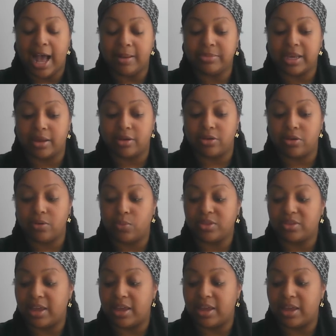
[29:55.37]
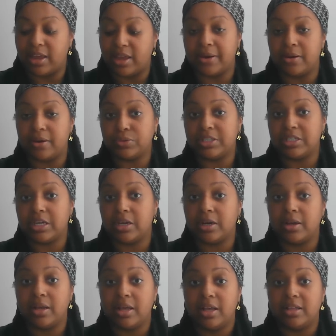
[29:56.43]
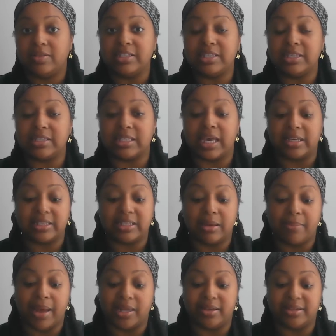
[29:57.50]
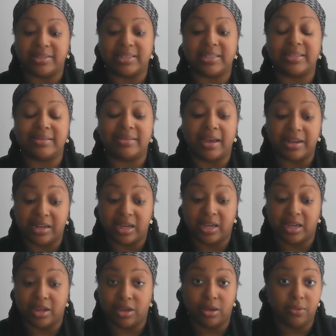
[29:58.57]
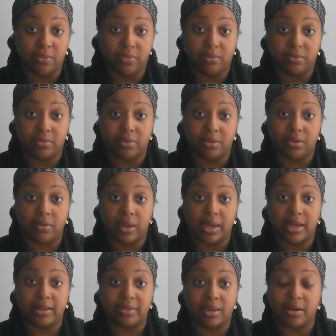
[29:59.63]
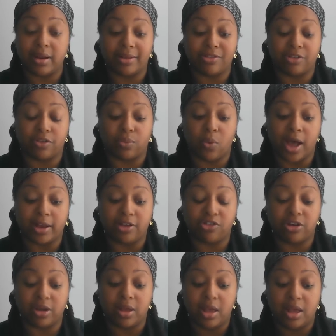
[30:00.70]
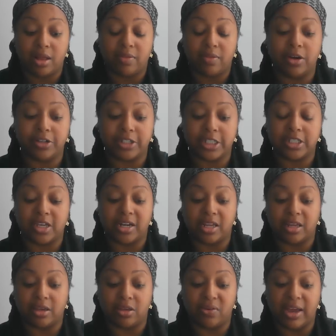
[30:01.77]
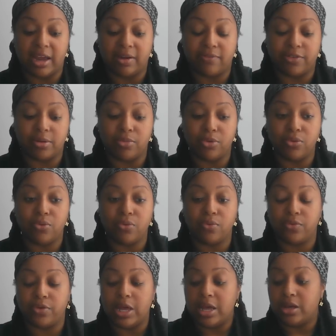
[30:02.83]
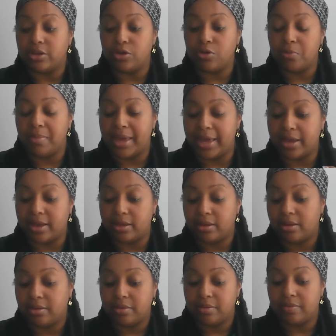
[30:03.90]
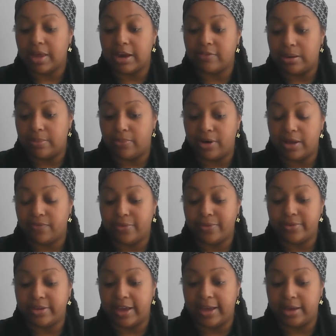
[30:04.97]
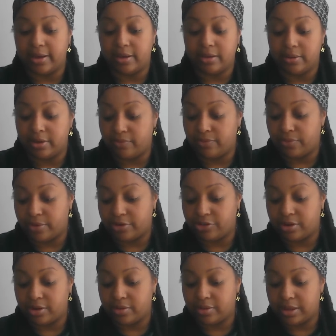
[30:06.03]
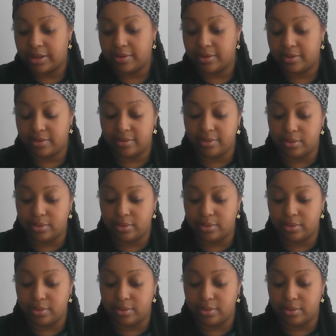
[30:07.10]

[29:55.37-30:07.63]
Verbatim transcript: I'm telling you with the Eight of Pentacles here, this is like somebody studying you. Okay. They're not just watching, they're studying you. Every move you make, every breath you take unfortunately.